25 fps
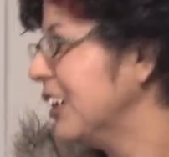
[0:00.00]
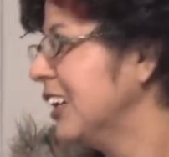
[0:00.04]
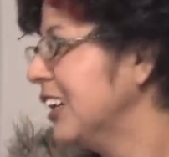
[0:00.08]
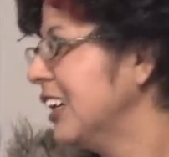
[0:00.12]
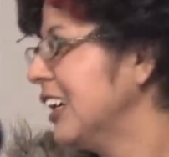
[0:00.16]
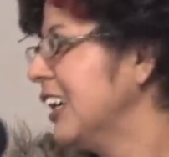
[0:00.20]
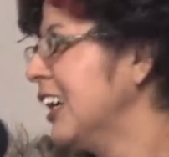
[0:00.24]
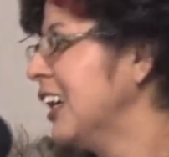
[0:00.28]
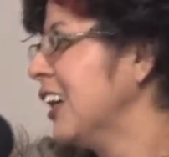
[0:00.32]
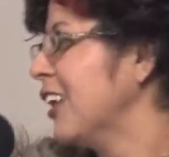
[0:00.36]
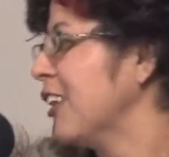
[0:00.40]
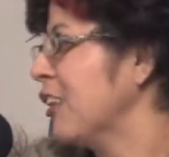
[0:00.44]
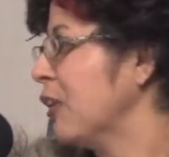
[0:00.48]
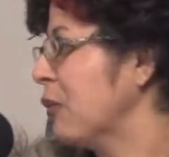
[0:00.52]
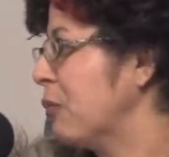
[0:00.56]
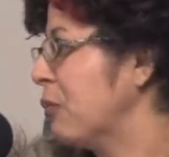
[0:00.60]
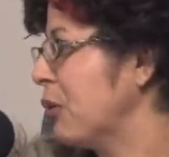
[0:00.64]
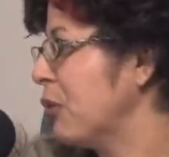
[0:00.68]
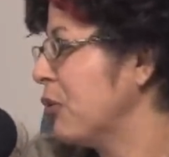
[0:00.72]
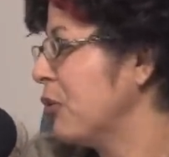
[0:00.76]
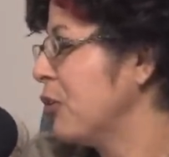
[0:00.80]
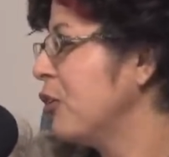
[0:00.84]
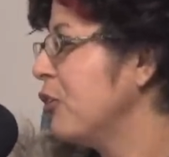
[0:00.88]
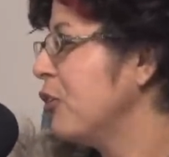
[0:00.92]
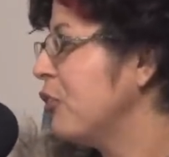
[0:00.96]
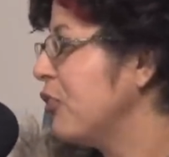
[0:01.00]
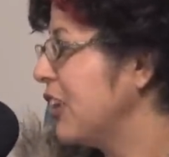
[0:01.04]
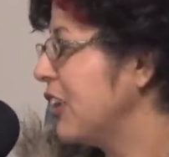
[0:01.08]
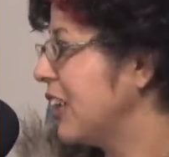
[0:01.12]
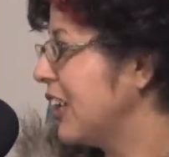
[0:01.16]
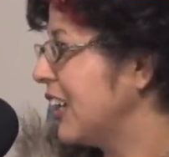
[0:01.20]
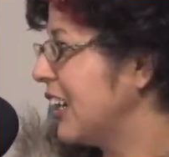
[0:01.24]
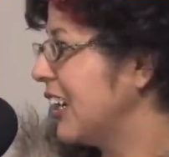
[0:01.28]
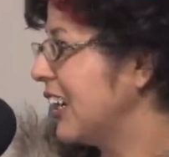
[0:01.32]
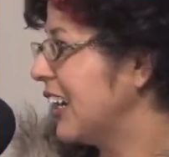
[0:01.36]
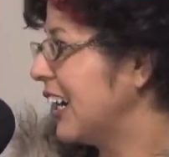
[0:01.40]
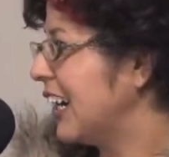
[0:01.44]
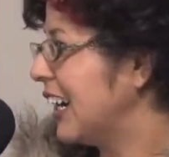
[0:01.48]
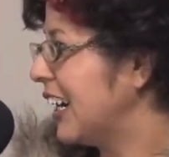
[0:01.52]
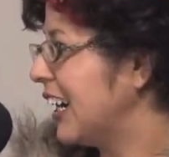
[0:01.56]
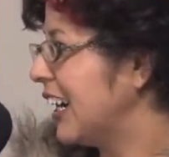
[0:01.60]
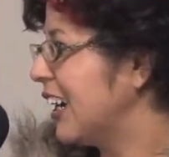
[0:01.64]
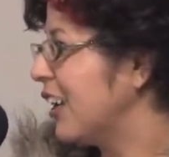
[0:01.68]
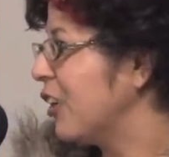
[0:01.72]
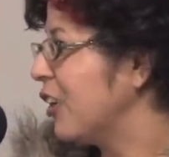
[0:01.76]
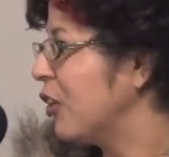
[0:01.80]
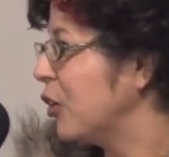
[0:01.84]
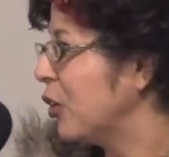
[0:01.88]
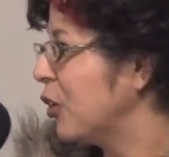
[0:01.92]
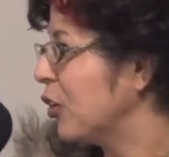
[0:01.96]
Amaru, okay. The Peruvian,
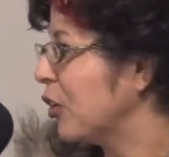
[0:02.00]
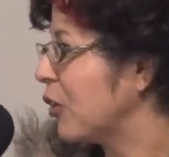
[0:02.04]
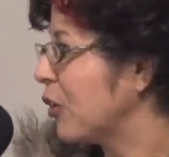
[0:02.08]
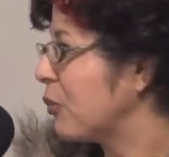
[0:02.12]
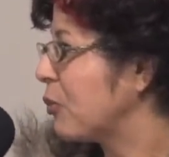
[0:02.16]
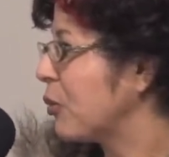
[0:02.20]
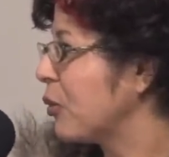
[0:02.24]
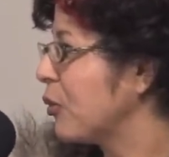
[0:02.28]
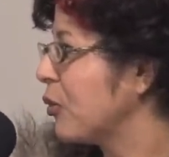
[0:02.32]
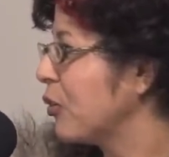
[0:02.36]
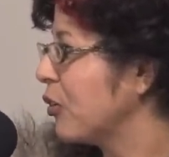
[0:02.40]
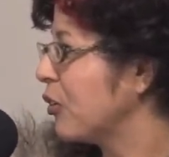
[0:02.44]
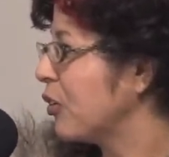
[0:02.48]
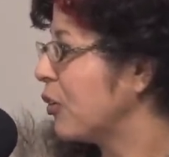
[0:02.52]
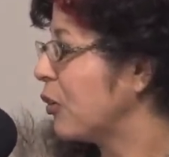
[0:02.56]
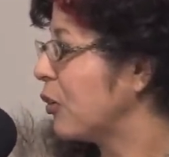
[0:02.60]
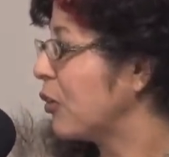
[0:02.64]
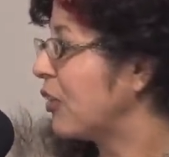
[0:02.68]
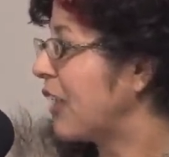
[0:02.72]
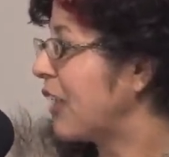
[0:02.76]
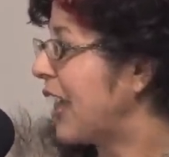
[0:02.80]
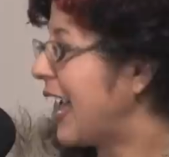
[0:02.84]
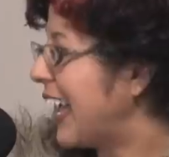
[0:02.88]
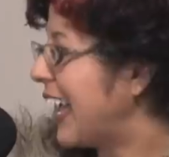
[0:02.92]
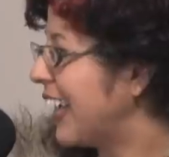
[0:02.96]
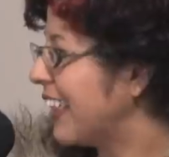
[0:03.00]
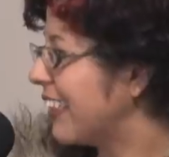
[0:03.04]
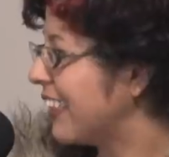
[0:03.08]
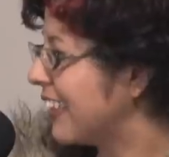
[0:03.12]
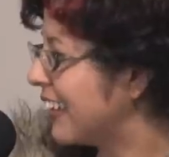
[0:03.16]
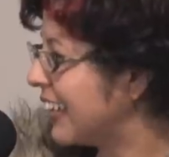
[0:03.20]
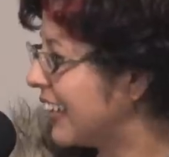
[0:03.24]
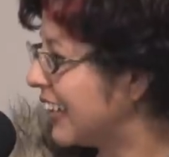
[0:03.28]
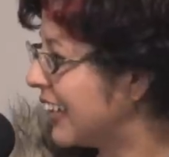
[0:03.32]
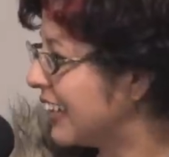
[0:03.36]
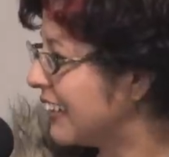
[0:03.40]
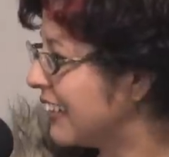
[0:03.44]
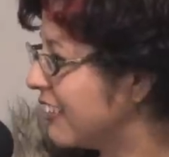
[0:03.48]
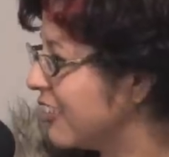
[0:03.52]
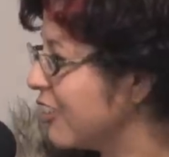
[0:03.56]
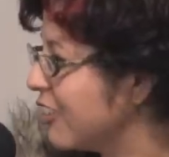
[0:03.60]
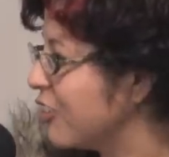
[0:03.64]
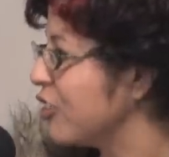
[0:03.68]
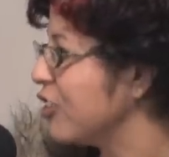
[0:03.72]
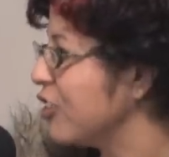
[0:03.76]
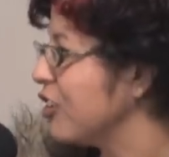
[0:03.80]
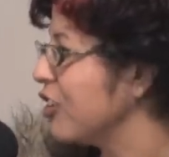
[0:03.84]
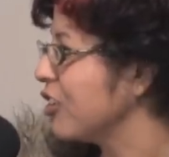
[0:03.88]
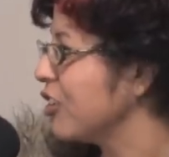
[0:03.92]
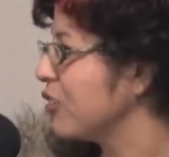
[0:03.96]
uh, who the, Peru, the, the, the
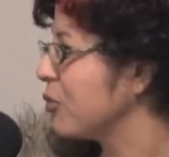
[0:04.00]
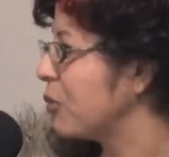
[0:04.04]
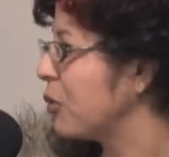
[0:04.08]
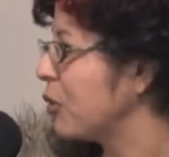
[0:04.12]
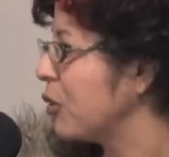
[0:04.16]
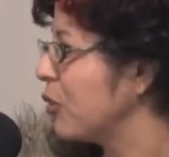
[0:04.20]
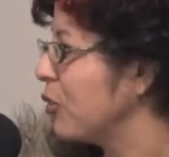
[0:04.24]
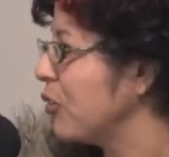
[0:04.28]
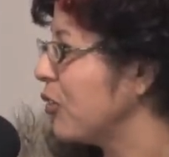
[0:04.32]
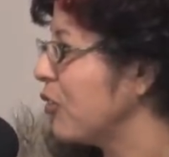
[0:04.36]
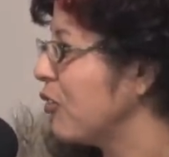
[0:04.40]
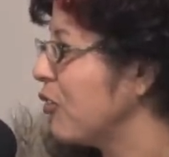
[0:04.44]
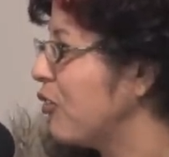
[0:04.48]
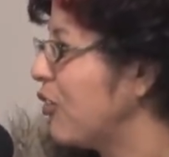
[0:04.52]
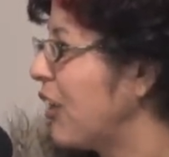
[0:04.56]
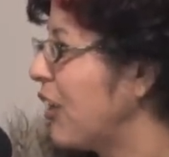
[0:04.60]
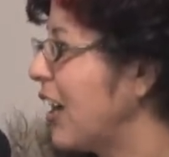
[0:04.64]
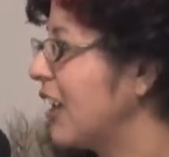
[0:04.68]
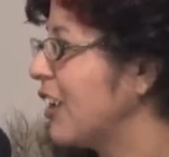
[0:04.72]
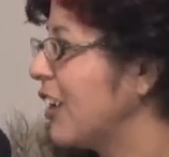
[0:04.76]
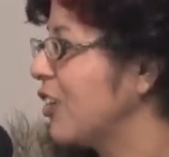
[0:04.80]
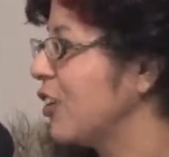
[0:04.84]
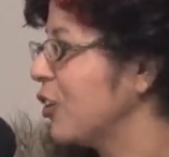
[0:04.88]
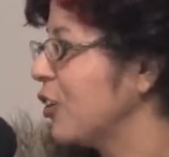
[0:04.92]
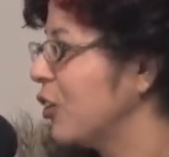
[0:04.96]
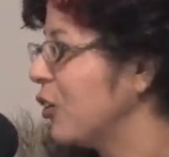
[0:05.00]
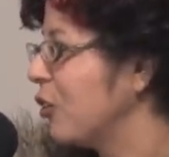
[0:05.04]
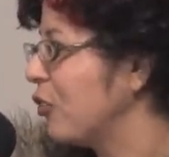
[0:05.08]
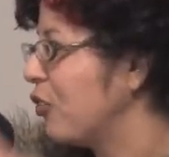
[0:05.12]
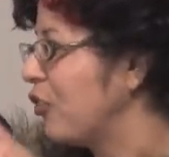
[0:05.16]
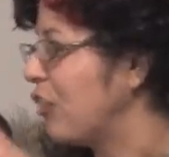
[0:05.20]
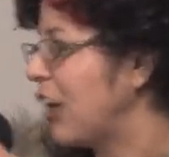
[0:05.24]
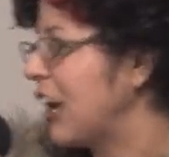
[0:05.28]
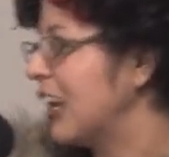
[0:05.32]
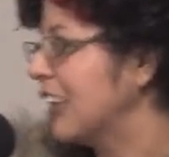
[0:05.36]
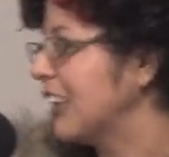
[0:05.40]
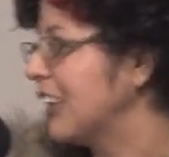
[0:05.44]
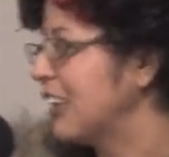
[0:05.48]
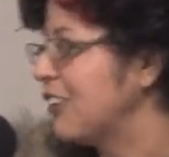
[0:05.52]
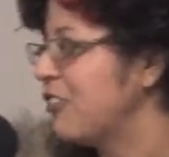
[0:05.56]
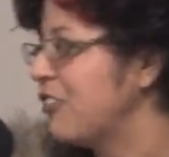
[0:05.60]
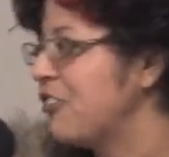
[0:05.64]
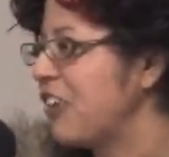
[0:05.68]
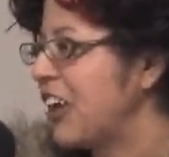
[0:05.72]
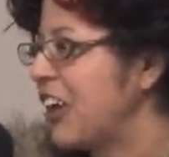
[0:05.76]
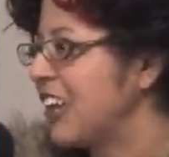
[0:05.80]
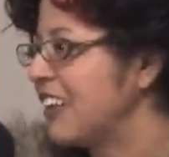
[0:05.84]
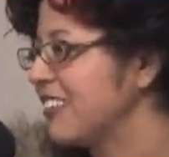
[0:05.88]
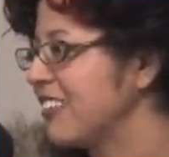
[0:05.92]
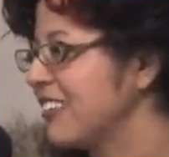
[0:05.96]
indigenous Peruvian fighter who finally
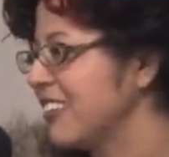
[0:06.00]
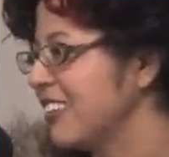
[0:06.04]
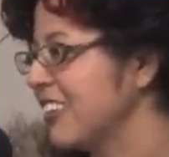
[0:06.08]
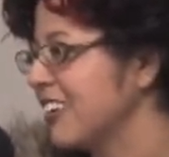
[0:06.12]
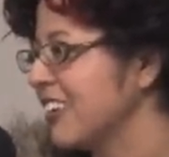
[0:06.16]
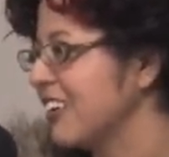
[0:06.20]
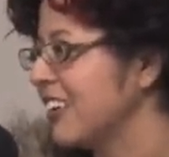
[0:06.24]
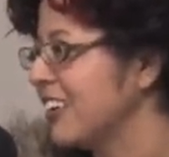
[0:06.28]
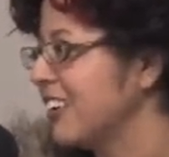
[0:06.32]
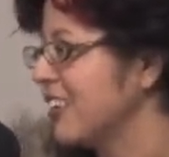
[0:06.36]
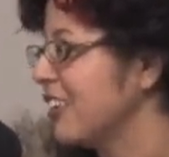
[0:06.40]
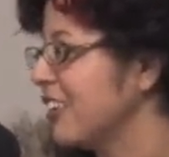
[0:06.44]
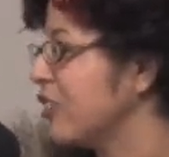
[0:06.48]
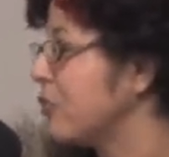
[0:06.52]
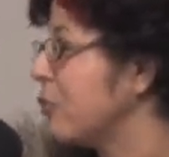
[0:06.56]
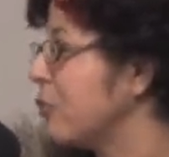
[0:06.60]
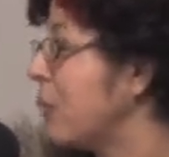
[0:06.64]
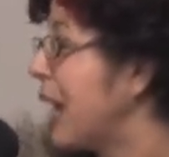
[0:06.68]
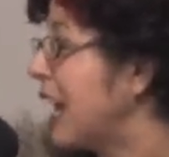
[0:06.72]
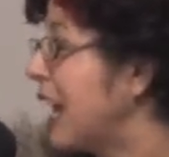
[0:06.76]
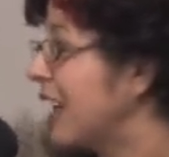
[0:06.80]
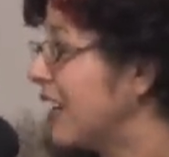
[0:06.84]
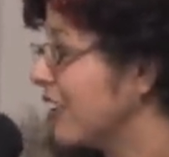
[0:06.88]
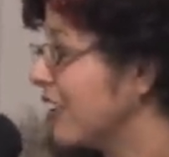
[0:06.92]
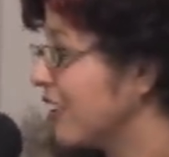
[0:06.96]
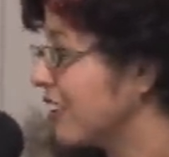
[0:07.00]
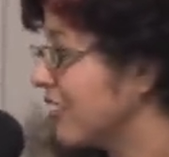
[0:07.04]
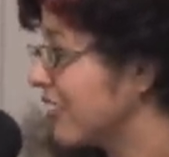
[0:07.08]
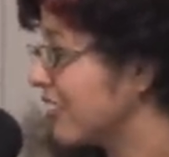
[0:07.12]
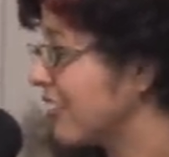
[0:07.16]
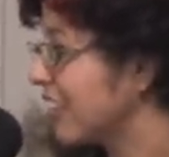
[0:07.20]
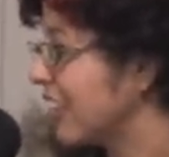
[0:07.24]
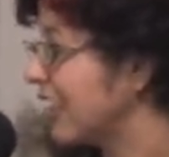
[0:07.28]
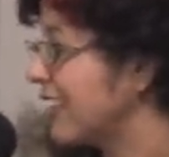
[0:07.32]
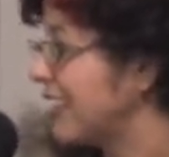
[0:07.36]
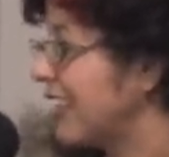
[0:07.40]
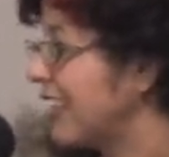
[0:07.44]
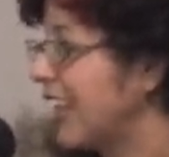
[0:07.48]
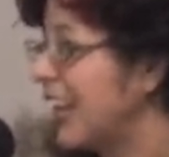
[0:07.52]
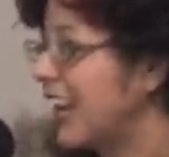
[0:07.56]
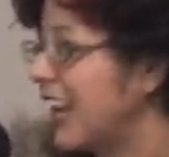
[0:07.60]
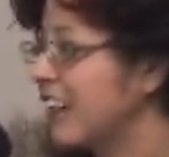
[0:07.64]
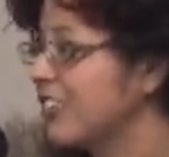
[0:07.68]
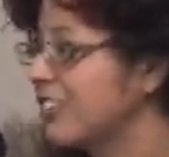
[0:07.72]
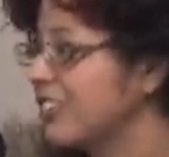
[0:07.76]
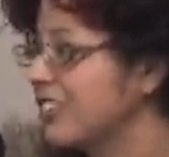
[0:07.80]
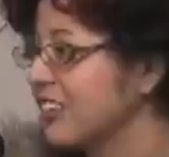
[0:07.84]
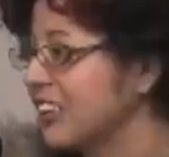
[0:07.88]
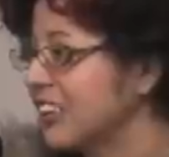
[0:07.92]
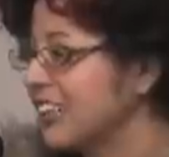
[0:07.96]
faced the, the Spaniards, and they
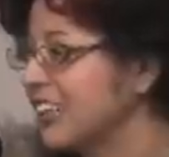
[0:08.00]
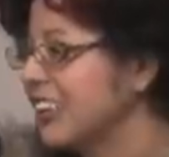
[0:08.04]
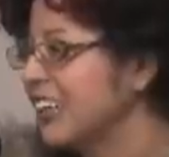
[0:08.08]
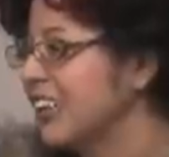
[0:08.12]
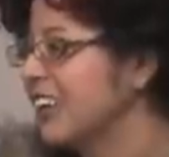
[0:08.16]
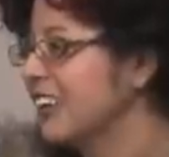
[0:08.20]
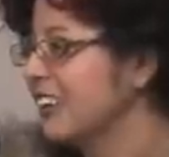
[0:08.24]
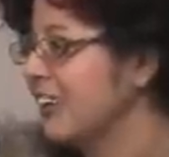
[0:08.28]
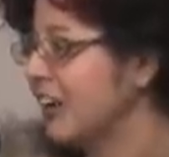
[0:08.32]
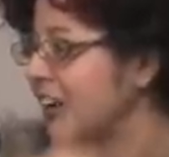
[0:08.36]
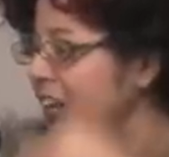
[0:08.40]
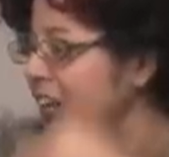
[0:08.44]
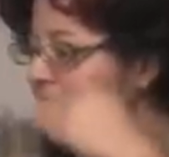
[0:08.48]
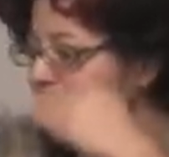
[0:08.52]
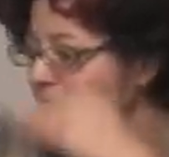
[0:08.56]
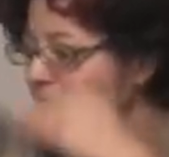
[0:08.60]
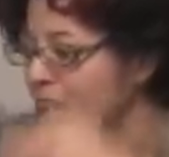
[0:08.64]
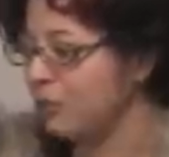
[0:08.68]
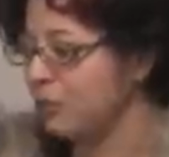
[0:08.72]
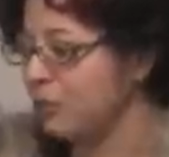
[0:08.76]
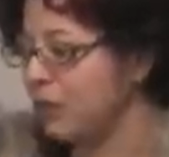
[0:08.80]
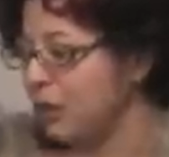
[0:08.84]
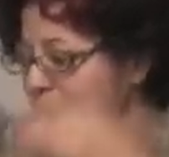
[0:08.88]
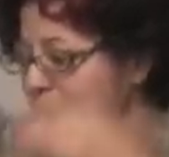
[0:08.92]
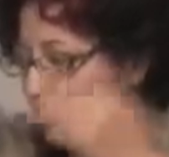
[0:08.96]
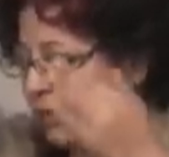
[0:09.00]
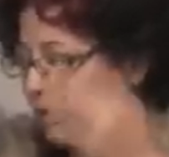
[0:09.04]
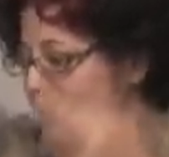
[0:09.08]
actually they cut him up